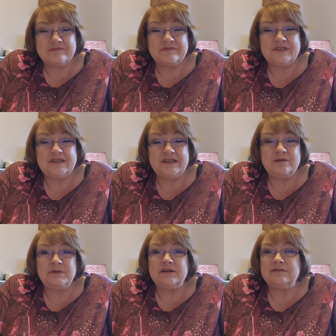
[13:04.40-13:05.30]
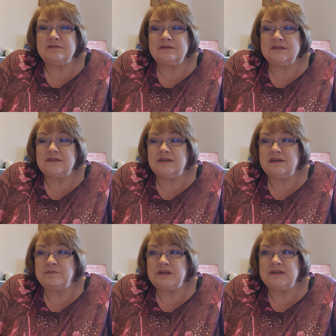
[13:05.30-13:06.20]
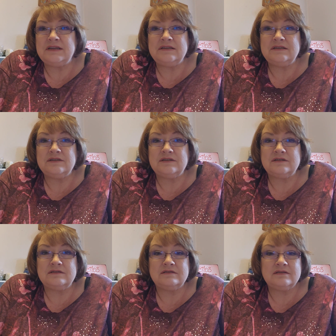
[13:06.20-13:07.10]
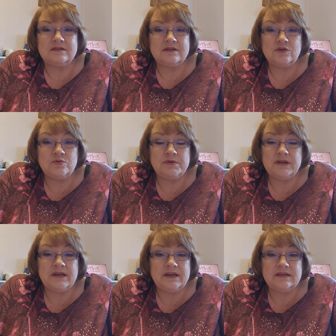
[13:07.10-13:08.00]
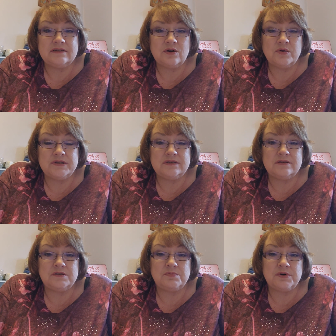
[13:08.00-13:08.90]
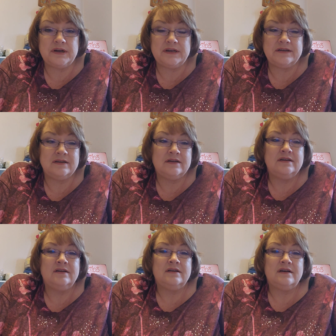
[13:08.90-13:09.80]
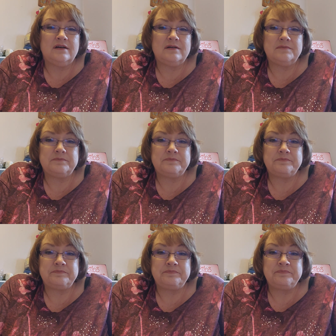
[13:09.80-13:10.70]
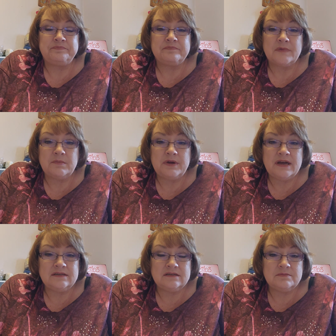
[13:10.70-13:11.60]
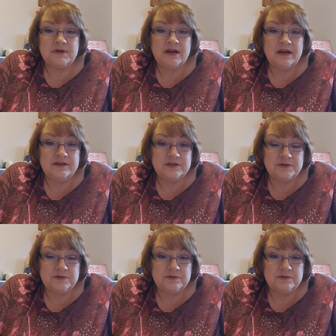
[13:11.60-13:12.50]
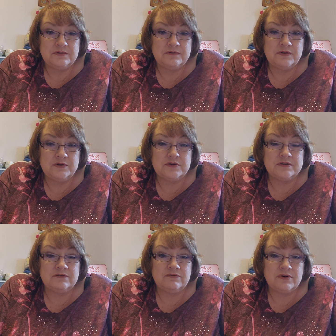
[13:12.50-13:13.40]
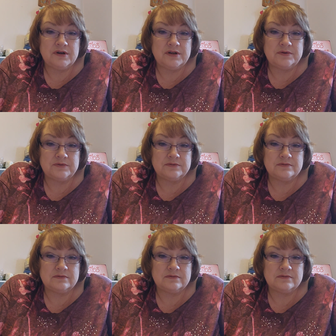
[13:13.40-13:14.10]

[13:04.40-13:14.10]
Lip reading: just think about this Sunday being Easter. New beginnings always in the spring. The past is behind you. The future is in front of you.